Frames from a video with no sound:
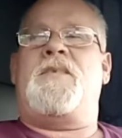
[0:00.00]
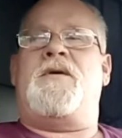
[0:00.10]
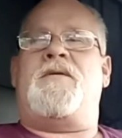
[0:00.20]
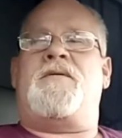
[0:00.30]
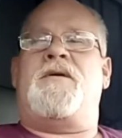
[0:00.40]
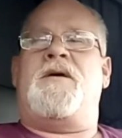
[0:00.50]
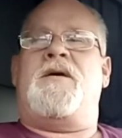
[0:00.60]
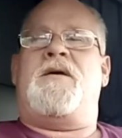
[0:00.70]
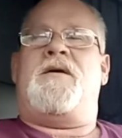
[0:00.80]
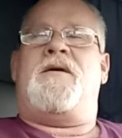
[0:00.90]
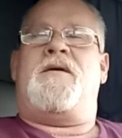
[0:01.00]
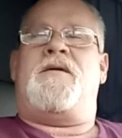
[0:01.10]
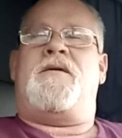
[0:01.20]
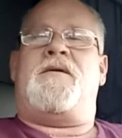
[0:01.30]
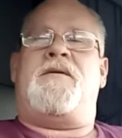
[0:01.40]
you know,
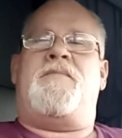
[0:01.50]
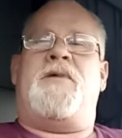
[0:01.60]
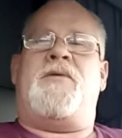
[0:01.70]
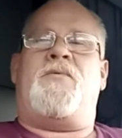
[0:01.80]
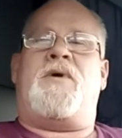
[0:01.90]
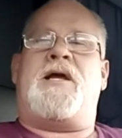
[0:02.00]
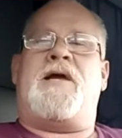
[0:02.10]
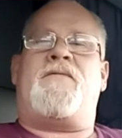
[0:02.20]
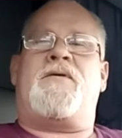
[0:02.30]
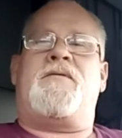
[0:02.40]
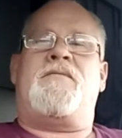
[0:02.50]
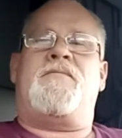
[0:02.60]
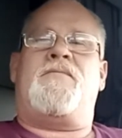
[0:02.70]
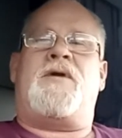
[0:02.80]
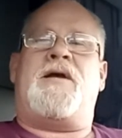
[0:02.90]
but whatever
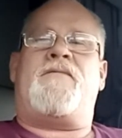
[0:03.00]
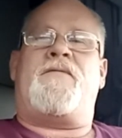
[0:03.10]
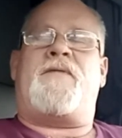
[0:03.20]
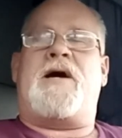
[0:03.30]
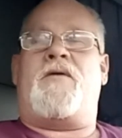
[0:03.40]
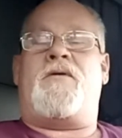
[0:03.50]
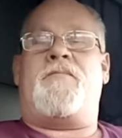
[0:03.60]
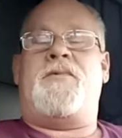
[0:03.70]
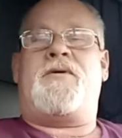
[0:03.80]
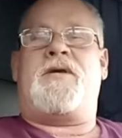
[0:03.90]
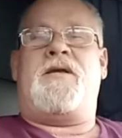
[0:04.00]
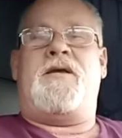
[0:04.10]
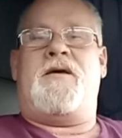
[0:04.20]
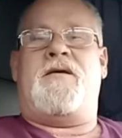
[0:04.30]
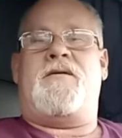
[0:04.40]
firearm you can
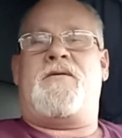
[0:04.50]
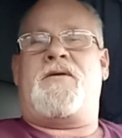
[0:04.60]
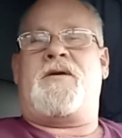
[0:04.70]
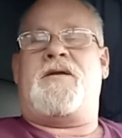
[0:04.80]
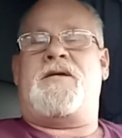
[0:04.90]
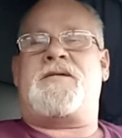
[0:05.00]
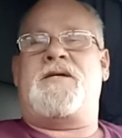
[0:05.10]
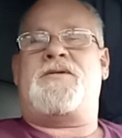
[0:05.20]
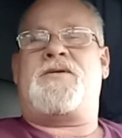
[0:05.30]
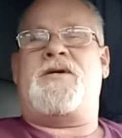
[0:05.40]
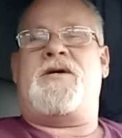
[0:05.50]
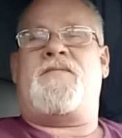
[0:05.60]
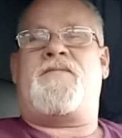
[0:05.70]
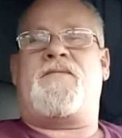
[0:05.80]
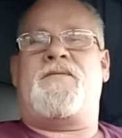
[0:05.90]
get during an SHTF
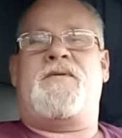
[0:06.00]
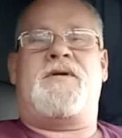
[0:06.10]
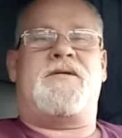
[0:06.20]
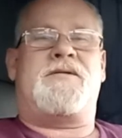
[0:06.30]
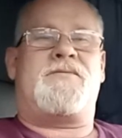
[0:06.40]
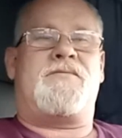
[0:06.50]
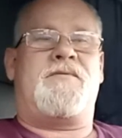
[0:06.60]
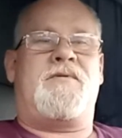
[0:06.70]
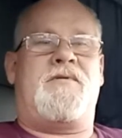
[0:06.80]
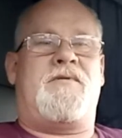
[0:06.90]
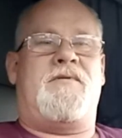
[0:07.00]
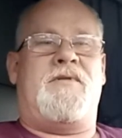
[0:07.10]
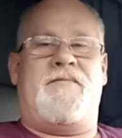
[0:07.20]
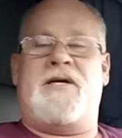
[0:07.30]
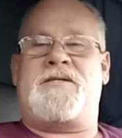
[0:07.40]
is
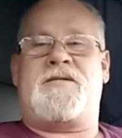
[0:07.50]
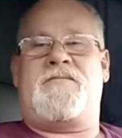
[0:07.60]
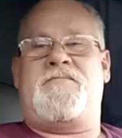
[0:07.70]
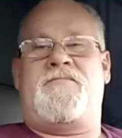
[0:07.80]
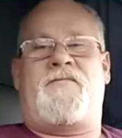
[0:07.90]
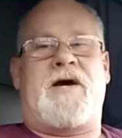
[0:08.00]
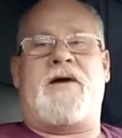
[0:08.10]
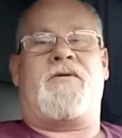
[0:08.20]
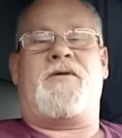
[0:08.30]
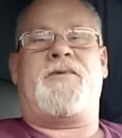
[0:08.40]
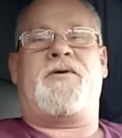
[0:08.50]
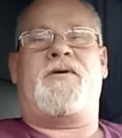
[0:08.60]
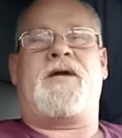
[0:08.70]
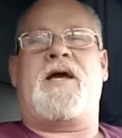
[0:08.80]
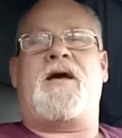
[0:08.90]
the best firearm you're
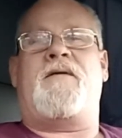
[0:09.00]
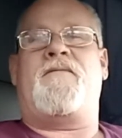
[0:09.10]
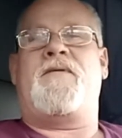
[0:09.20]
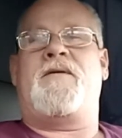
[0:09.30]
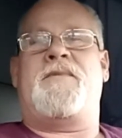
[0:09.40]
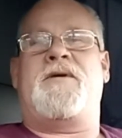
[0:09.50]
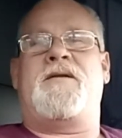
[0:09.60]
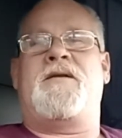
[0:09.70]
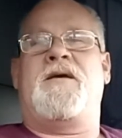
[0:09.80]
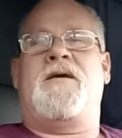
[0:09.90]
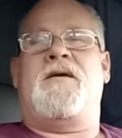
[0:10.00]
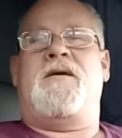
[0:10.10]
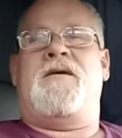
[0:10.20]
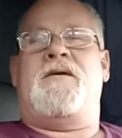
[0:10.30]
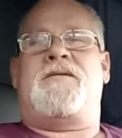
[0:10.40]
going to have. I mean,
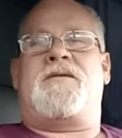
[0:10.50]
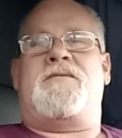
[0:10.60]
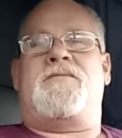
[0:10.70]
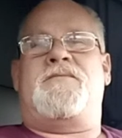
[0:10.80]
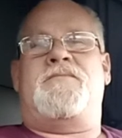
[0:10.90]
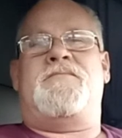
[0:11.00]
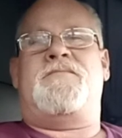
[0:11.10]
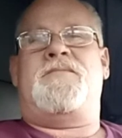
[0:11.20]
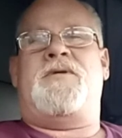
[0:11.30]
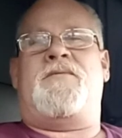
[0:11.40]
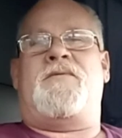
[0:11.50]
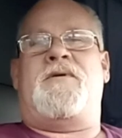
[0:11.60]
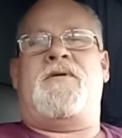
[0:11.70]
so you know,